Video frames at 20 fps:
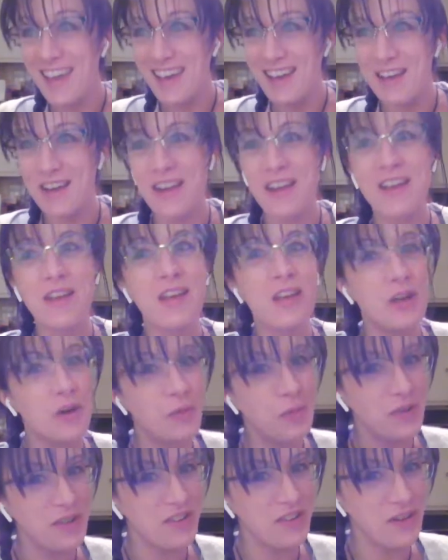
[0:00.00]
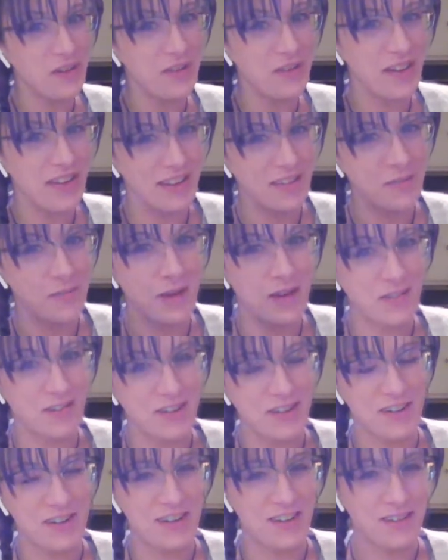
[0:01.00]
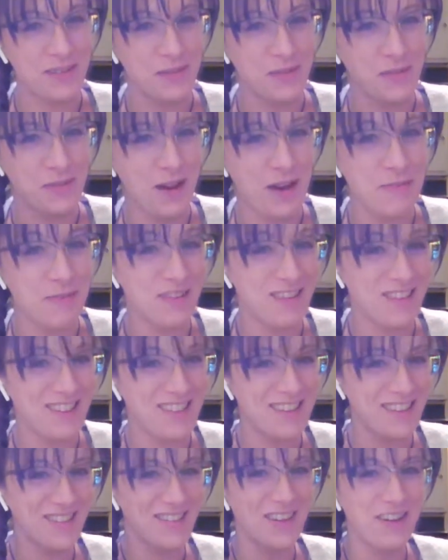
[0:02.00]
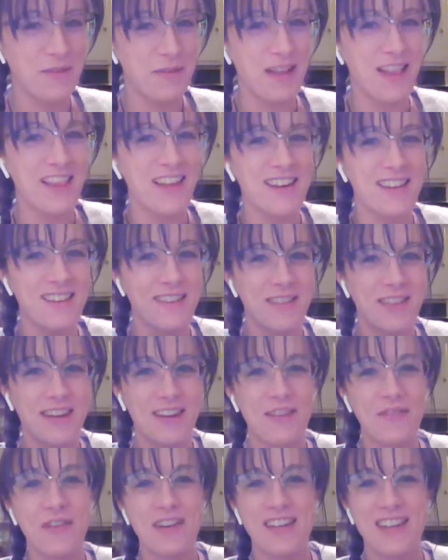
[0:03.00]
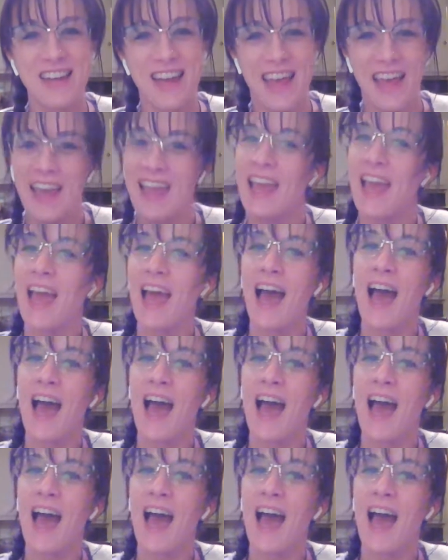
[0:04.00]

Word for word: And you will notice, my returning subscribers, that there's going to be a little something different today.